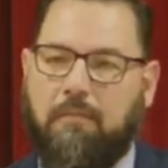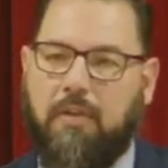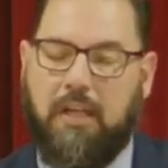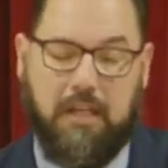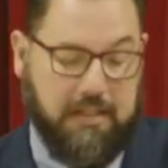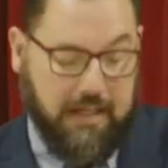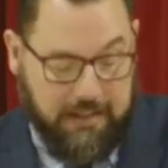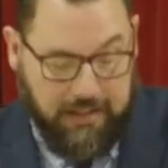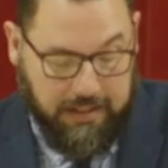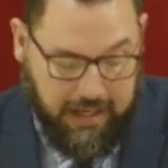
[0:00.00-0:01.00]
He
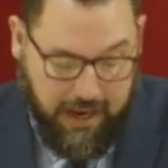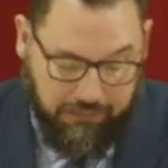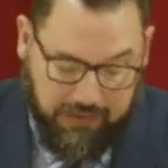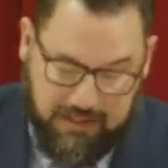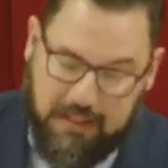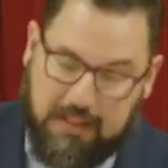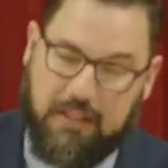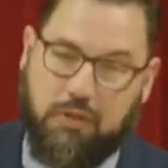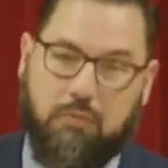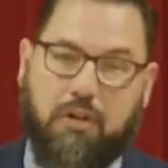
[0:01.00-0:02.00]
says it in half a
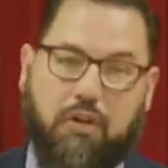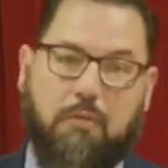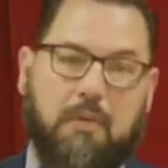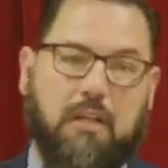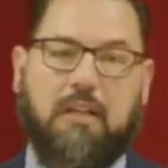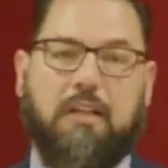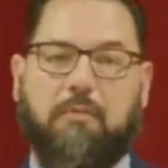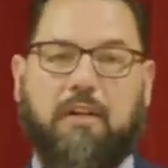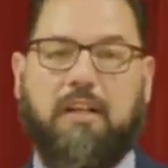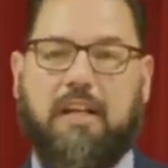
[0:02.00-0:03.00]
sentence what humility
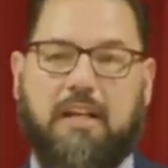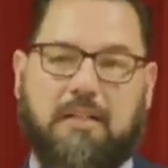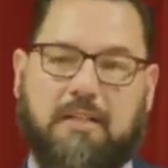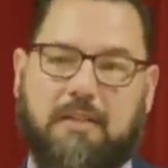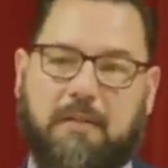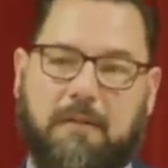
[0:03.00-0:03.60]
really is.